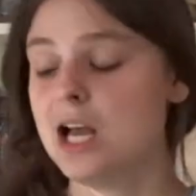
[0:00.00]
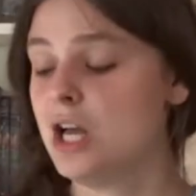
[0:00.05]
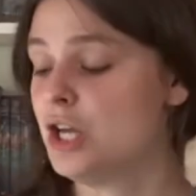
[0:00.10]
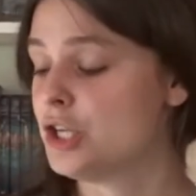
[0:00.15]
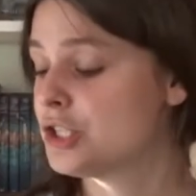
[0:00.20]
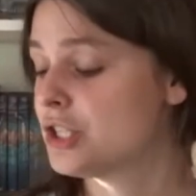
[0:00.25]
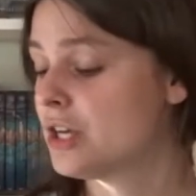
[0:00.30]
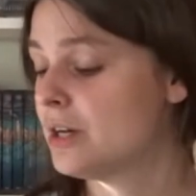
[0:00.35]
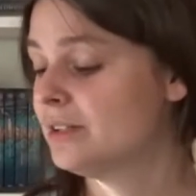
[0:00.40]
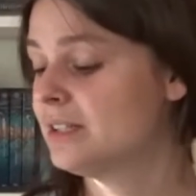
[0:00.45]

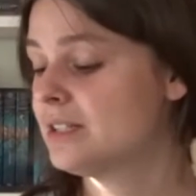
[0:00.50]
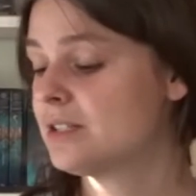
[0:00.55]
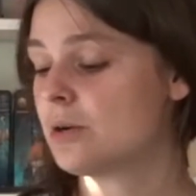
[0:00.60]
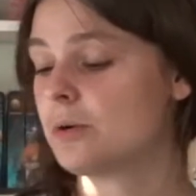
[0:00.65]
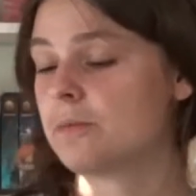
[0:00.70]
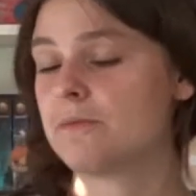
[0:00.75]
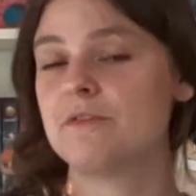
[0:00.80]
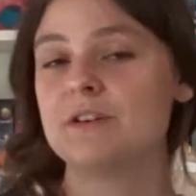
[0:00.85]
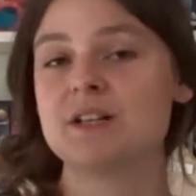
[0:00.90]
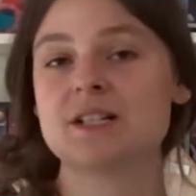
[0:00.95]
So this
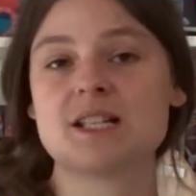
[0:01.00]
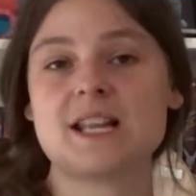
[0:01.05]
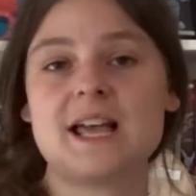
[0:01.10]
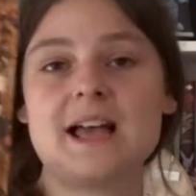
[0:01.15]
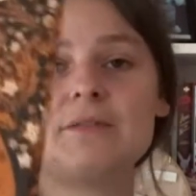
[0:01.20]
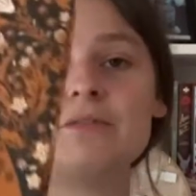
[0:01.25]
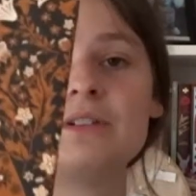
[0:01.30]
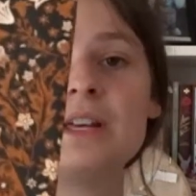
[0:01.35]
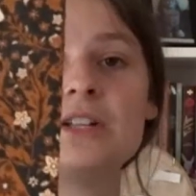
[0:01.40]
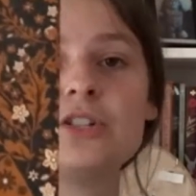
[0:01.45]
obviously
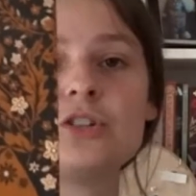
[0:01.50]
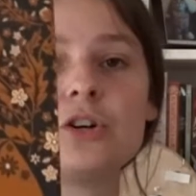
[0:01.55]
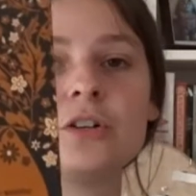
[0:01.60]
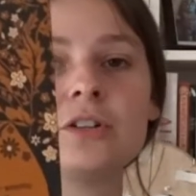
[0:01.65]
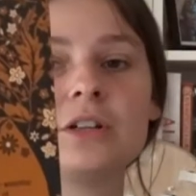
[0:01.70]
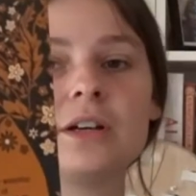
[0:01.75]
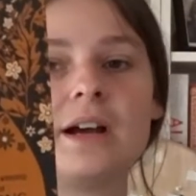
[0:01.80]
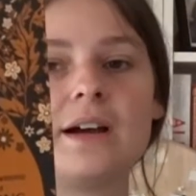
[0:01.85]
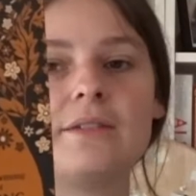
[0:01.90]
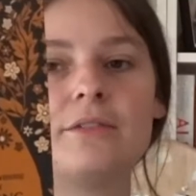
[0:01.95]
have nature on
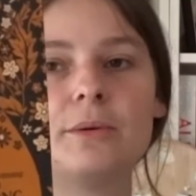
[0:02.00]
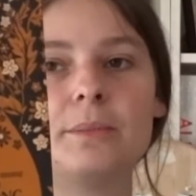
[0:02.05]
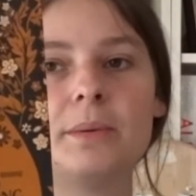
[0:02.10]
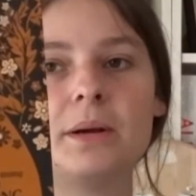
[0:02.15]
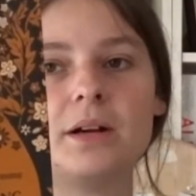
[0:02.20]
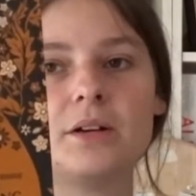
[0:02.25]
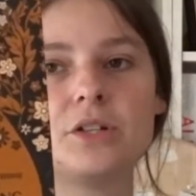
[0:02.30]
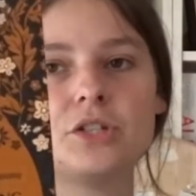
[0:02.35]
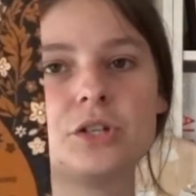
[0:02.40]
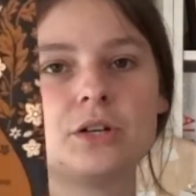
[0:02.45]
the cover
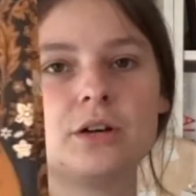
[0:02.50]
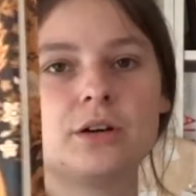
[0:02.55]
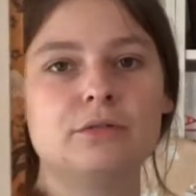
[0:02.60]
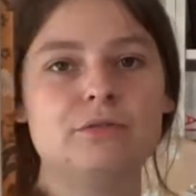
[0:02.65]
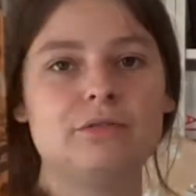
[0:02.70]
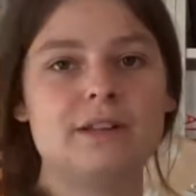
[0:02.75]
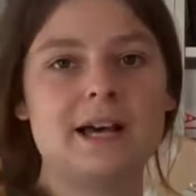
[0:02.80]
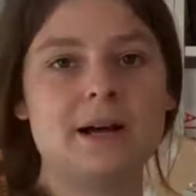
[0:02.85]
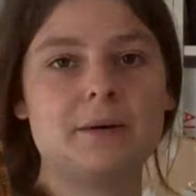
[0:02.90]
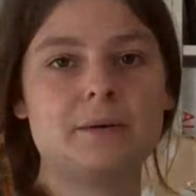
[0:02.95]
because
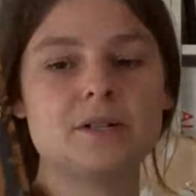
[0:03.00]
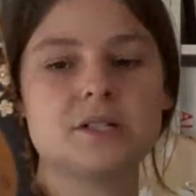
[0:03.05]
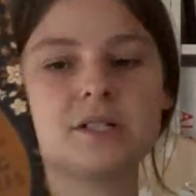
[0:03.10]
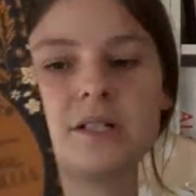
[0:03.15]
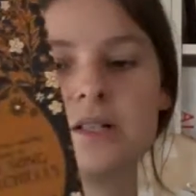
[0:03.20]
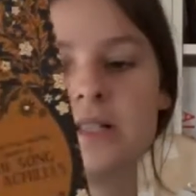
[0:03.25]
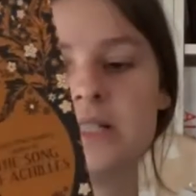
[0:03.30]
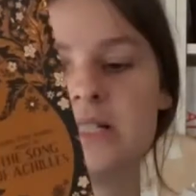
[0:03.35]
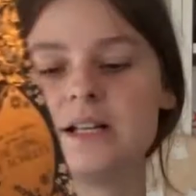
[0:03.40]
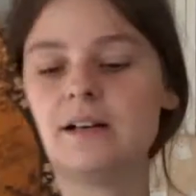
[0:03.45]
flowers
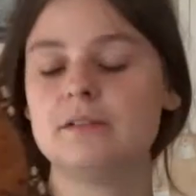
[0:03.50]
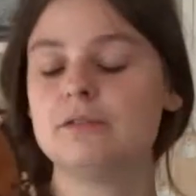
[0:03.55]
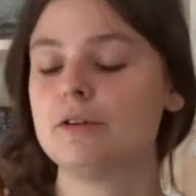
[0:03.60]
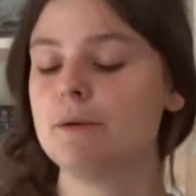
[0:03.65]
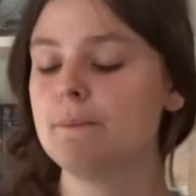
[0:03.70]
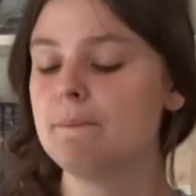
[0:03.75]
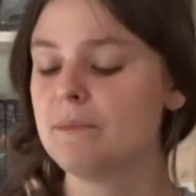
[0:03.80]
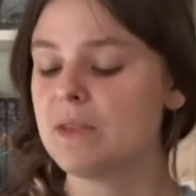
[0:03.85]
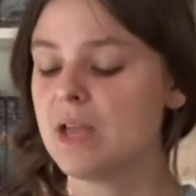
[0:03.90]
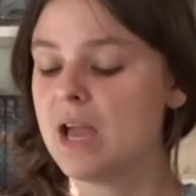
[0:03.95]
and stuff.
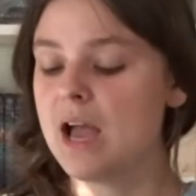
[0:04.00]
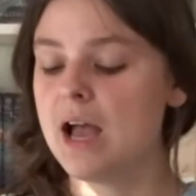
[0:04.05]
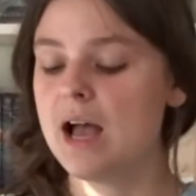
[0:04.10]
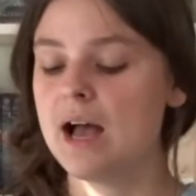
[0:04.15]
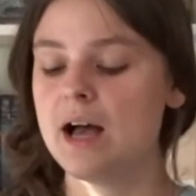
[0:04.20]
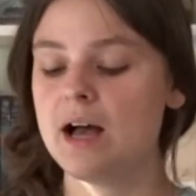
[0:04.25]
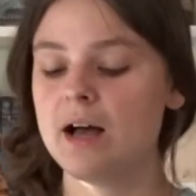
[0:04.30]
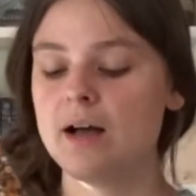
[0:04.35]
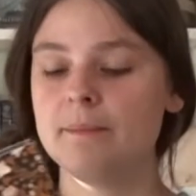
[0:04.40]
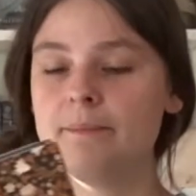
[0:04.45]

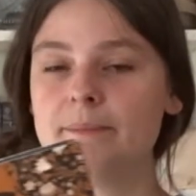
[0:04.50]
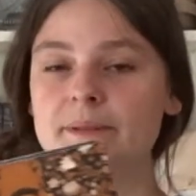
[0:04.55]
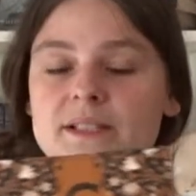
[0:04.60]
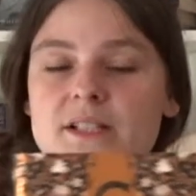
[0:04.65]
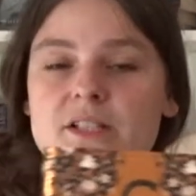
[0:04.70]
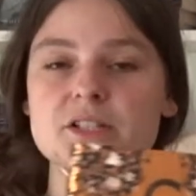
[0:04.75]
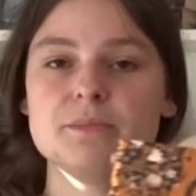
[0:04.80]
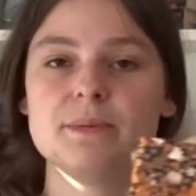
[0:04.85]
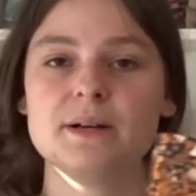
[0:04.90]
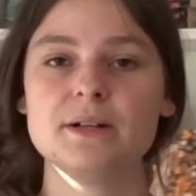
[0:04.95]
But this
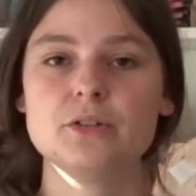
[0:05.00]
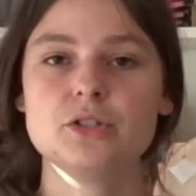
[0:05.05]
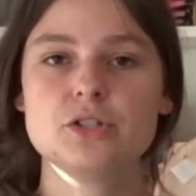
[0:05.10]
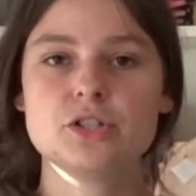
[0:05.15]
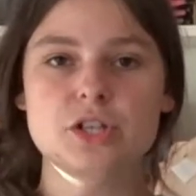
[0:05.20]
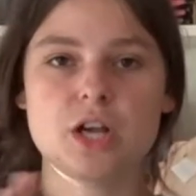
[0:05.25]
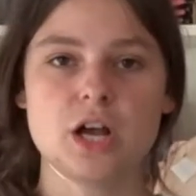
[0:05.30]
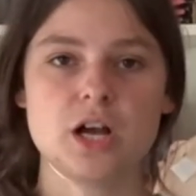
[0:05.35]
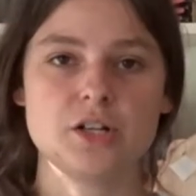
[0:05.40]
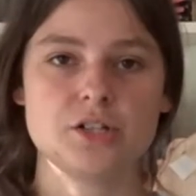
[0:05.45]
is about
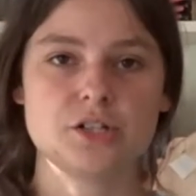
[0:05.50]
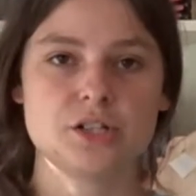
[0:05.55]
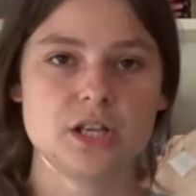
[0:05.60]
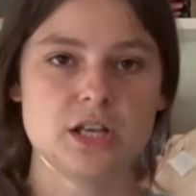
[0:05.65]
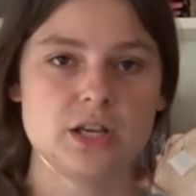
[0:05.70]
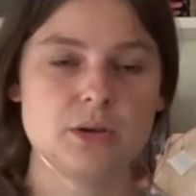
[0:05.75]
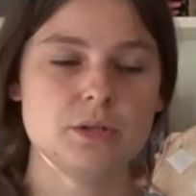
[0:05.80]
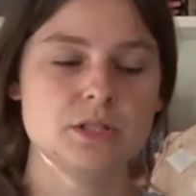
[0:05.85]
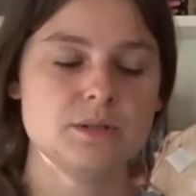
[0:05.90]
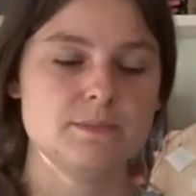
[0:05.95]
Cersei,
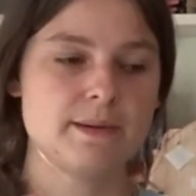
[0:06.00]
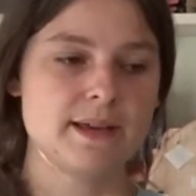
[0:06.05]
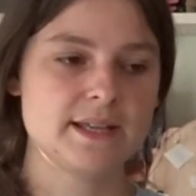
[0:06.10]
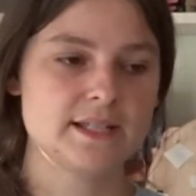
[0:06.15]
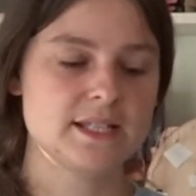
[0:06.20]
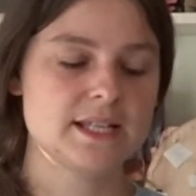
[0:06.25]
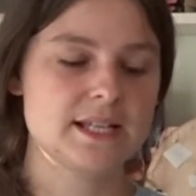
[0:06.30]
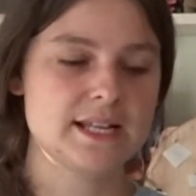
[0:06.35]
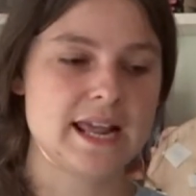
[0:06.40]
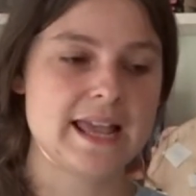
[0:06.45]
who is
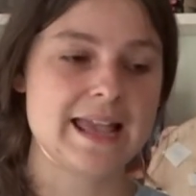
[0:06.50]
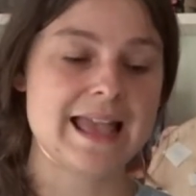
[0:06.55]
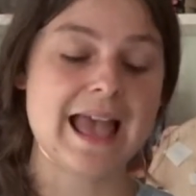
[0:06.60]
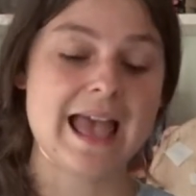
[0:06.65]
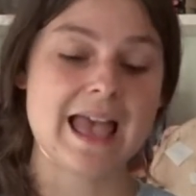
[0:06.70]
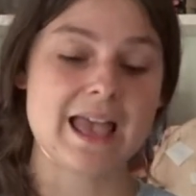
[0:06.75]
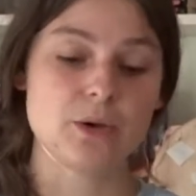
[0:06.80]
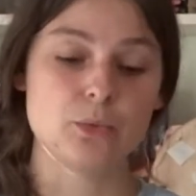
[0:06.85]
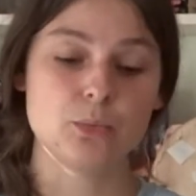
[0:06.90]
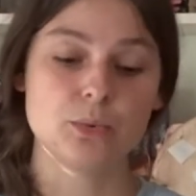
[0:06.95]
basically
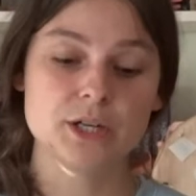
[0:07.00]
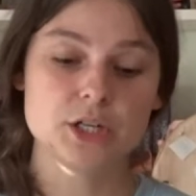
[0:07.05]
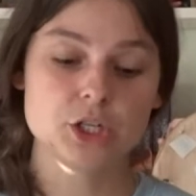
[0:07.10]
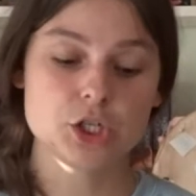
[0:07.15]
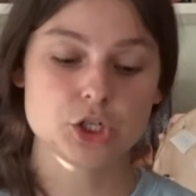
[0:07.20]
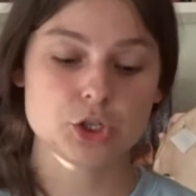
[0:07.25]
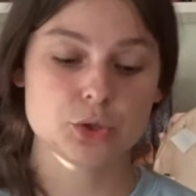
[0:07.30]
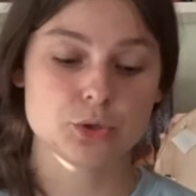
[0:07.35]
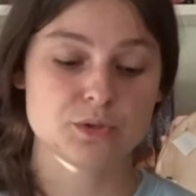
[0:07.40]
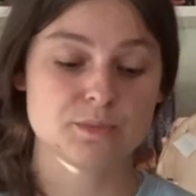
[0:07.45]
a
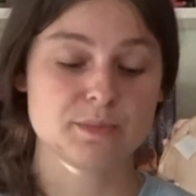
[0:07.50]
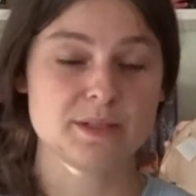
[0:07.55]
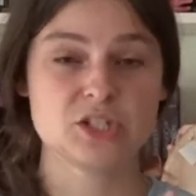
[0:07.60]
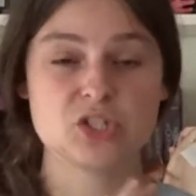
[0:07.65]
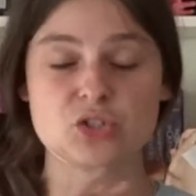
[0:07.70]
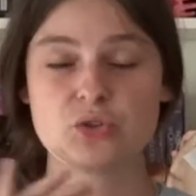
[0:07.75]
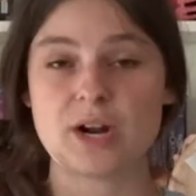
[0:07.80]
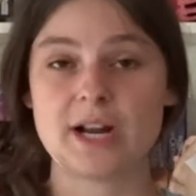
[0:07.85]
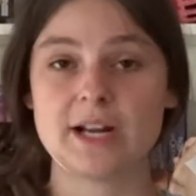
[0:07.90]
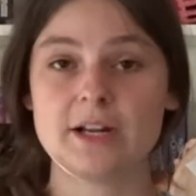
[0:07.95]
witch who's been
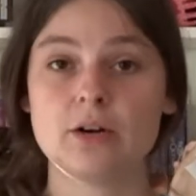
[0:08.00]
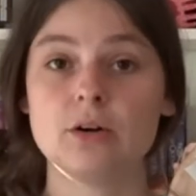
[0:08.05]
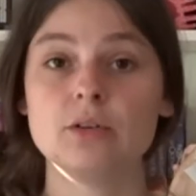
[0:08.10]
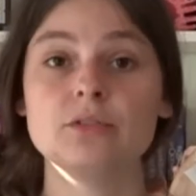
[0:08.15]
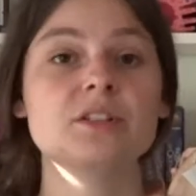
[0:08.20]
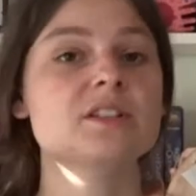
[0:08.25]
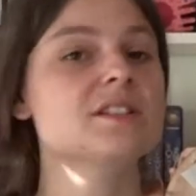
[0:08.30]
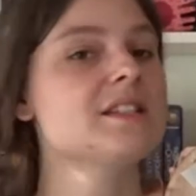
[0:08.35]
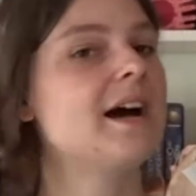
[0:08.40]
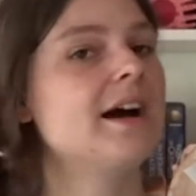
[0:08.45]
stranded on
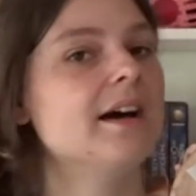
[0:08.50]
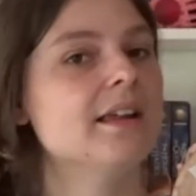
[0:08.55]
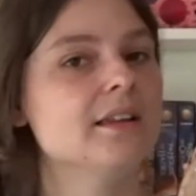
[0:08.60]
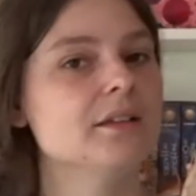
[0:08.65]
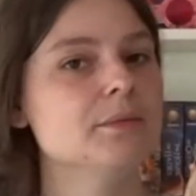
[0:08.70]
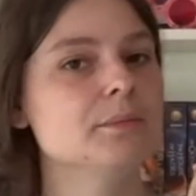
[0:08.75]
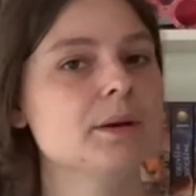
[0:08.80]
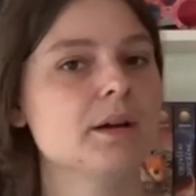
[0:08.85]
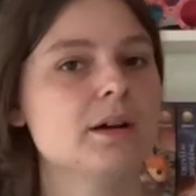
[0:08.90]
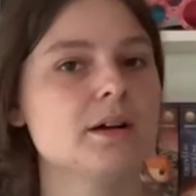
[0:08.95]
this
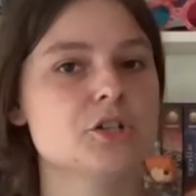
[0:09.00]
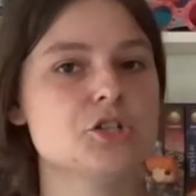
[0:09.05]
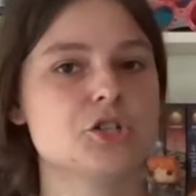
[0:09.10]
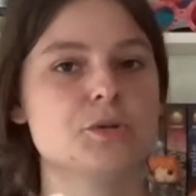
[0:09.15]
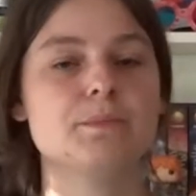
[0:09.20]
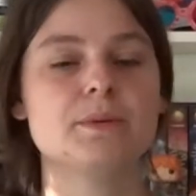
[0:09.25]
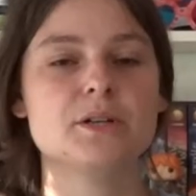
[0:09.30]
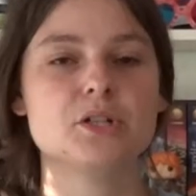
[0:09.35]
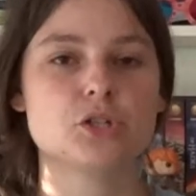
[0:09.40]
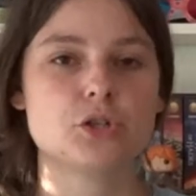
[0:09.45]
island because she
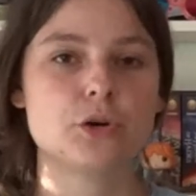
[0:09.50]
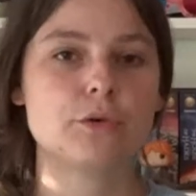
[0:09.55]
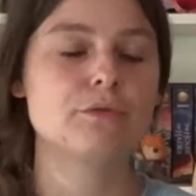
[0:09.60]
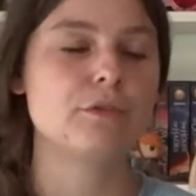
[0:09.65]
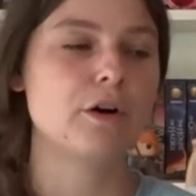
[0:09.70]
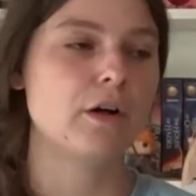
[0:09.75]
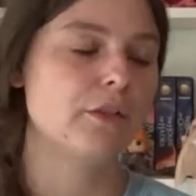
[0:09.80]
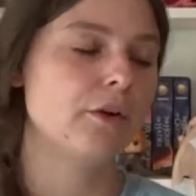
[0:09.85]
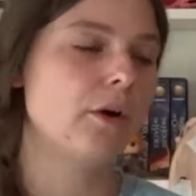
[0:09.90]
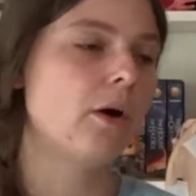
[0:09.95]
pissed her
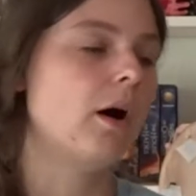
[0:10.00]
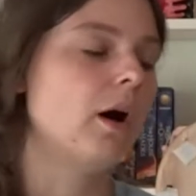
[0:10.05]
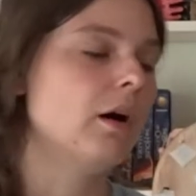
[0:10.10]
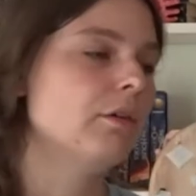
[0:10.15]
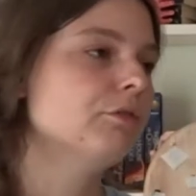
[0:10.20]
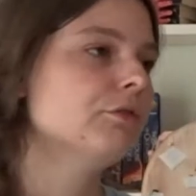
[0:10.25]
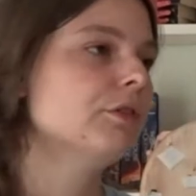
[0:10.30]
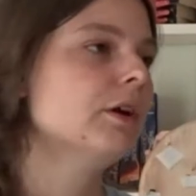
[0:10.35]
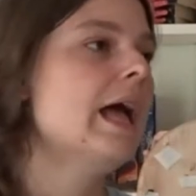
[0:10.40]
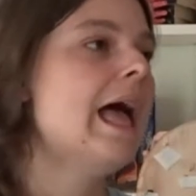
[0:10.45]
father
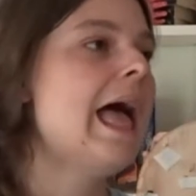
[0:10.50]
off.